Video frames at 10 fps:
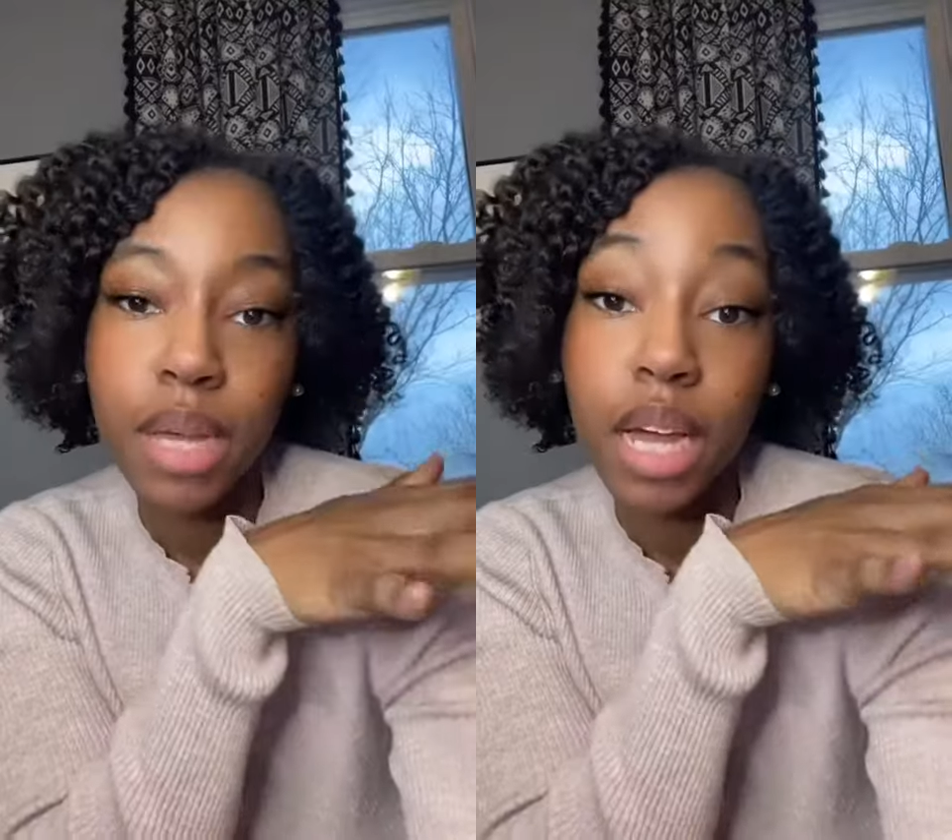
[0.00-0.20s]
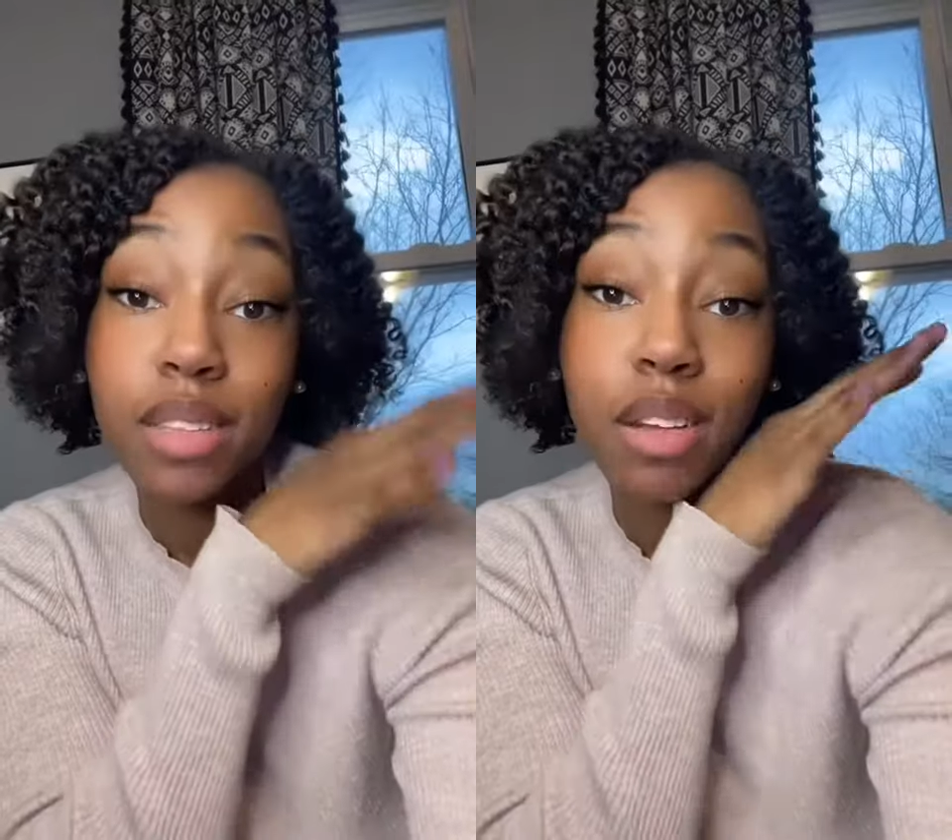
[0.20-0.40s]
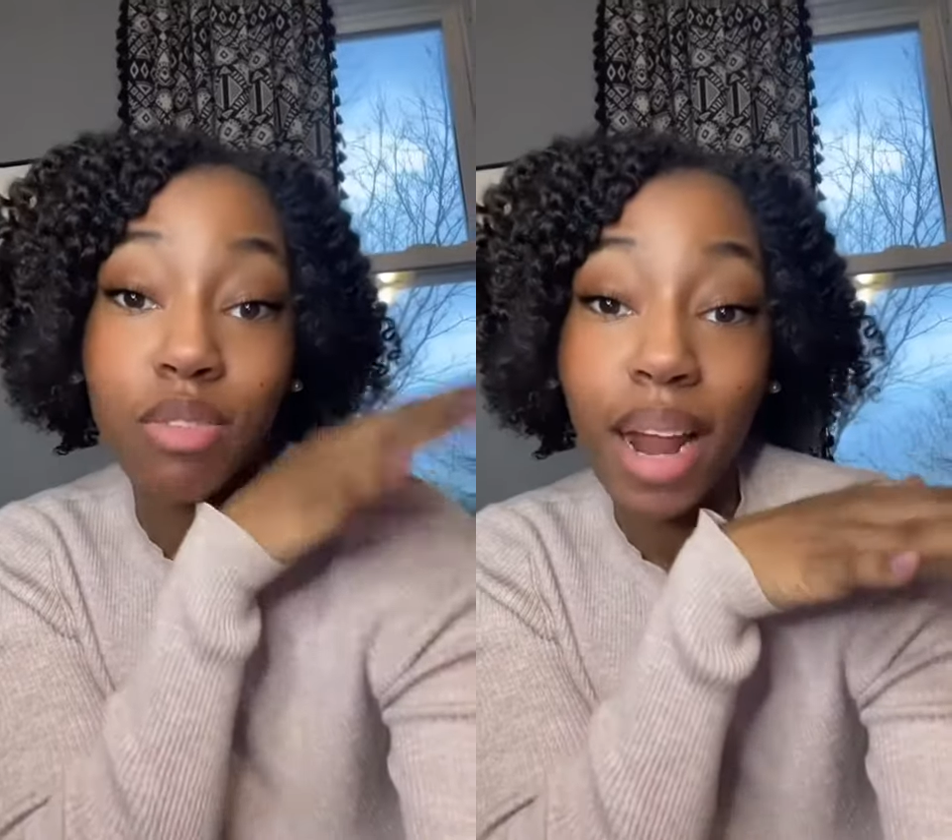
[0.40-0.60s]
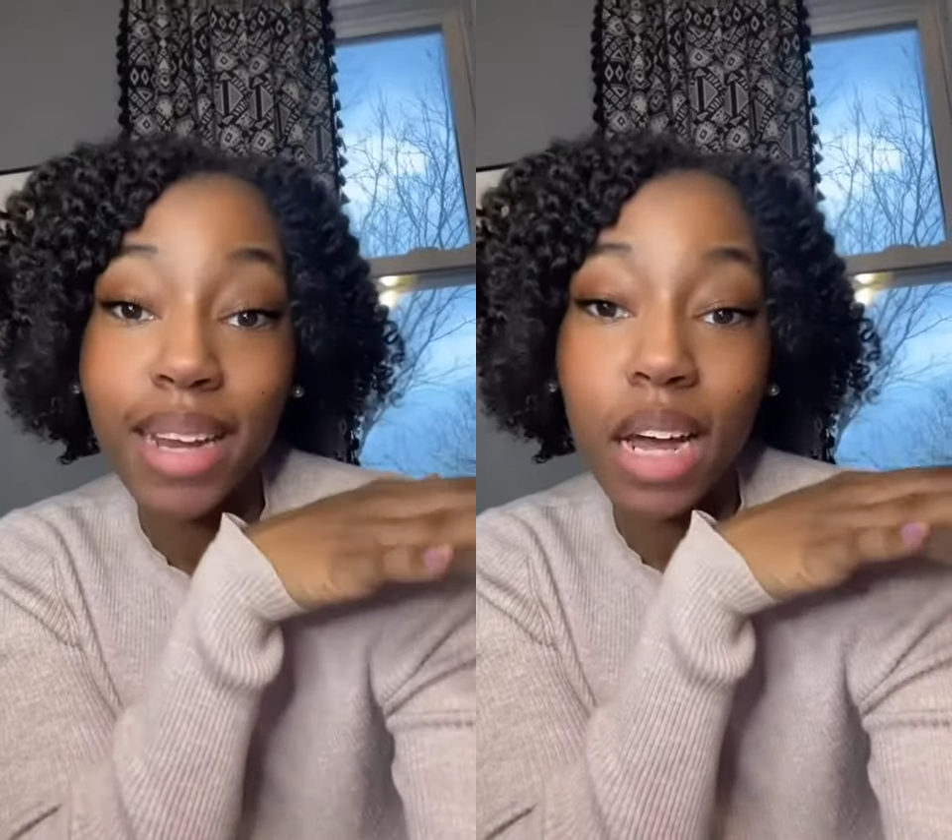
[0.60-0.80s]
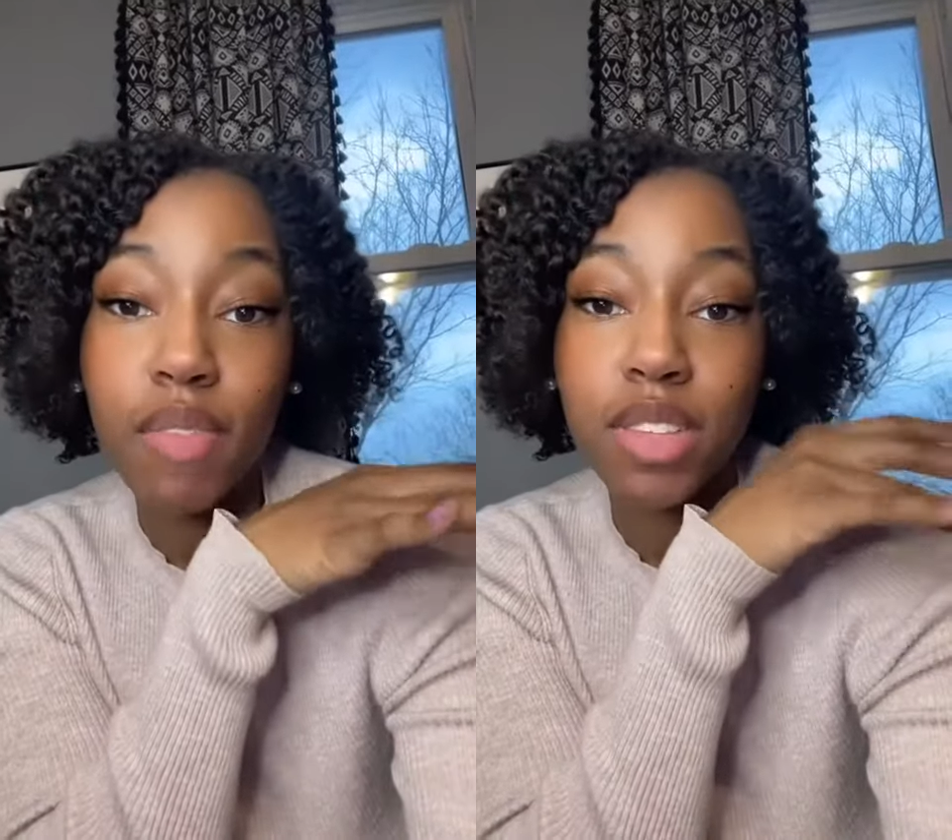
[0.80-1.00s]
Because
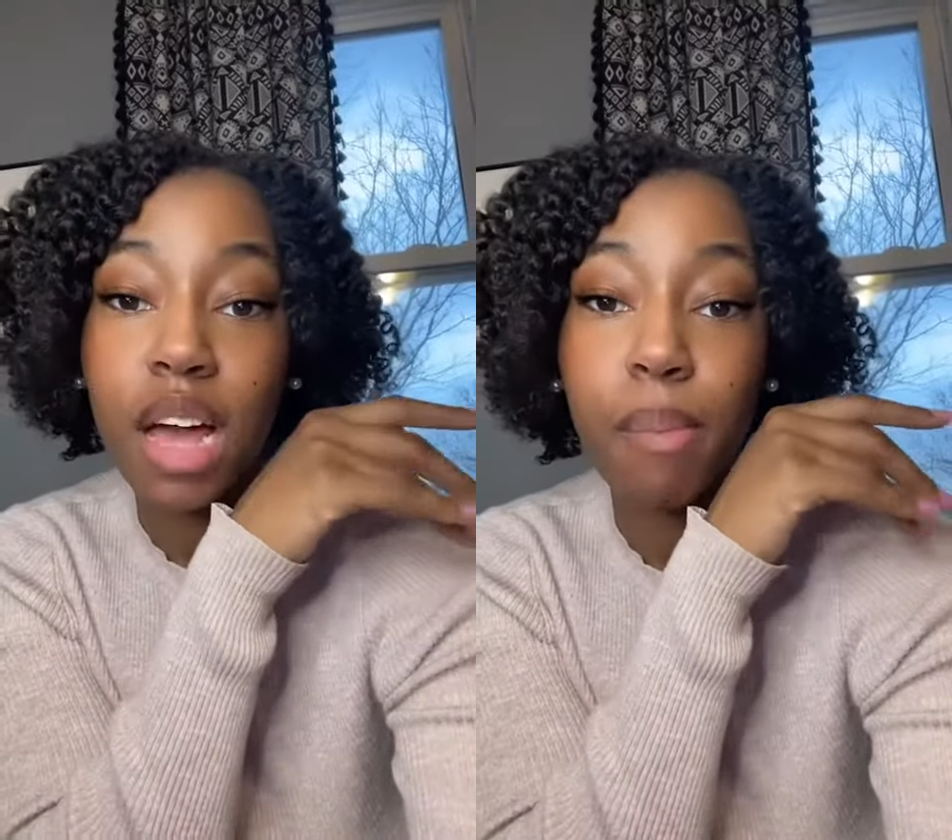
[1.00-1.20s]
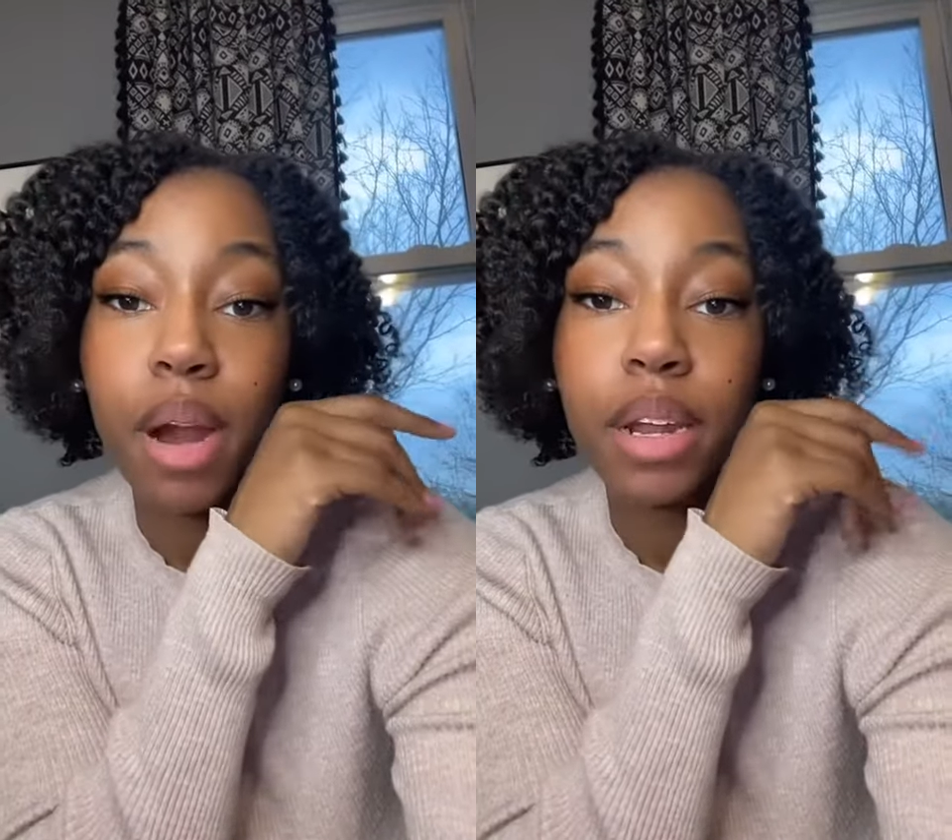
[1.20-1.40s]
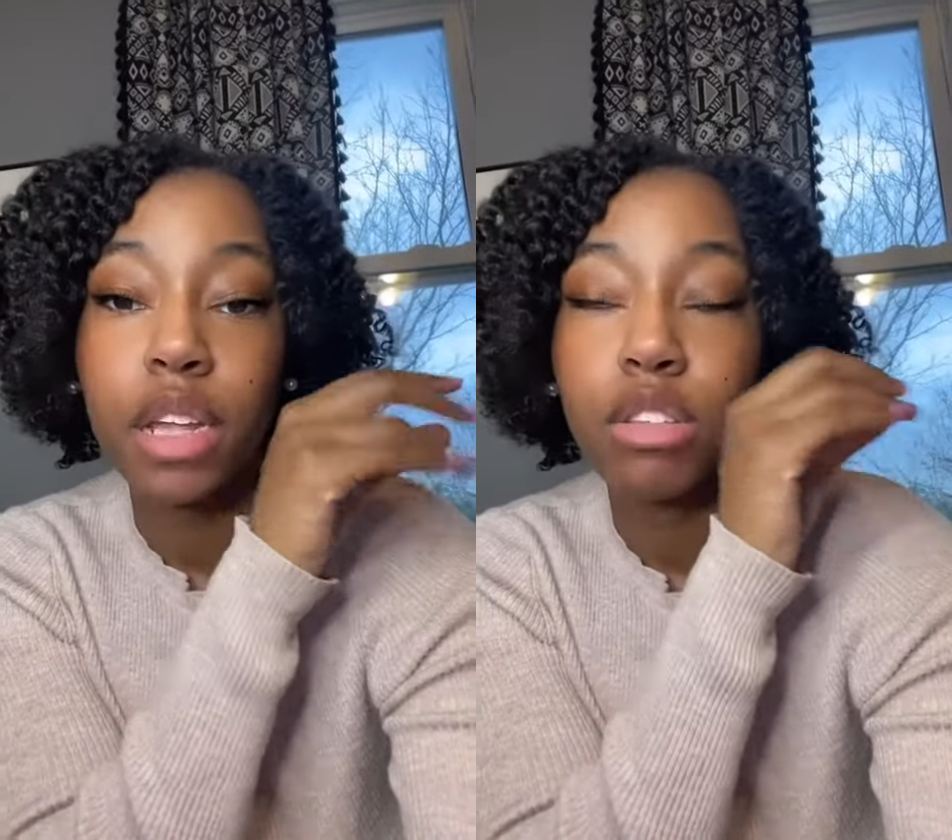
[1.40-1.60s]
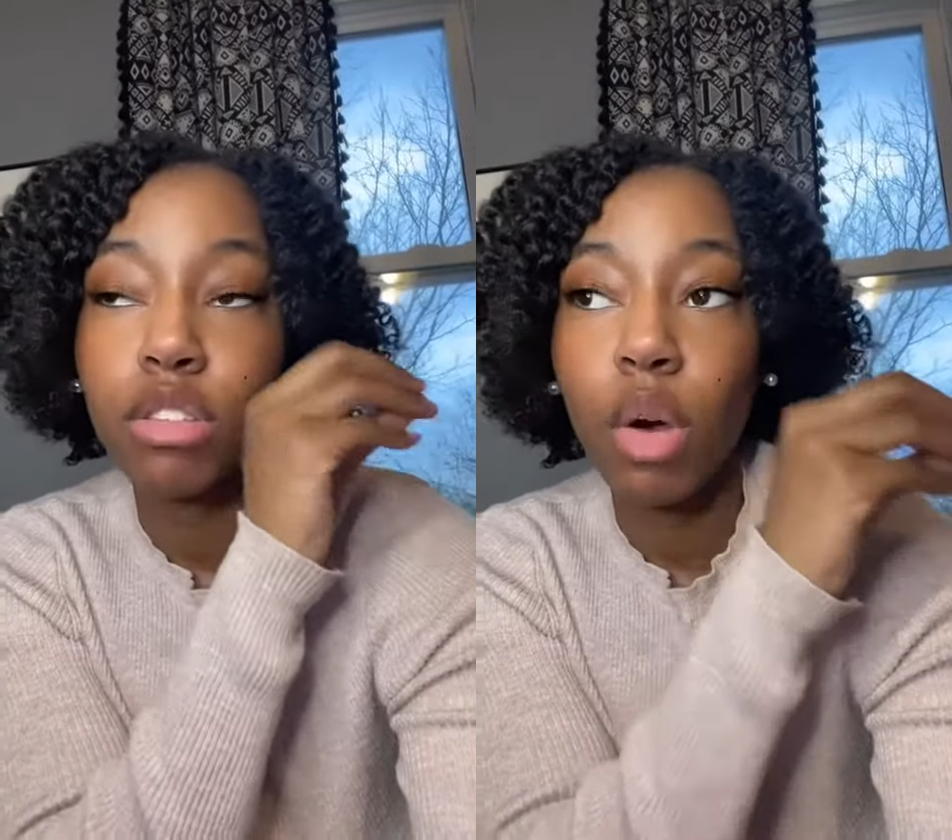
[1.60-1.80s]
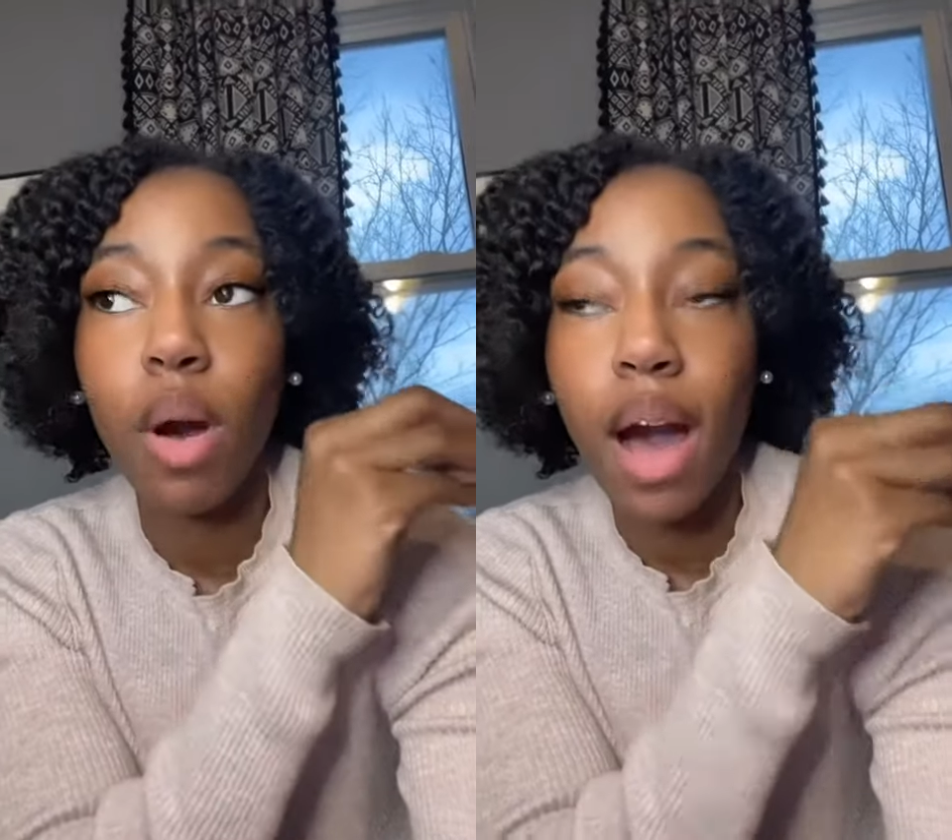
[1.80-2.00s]
right now the stock market is so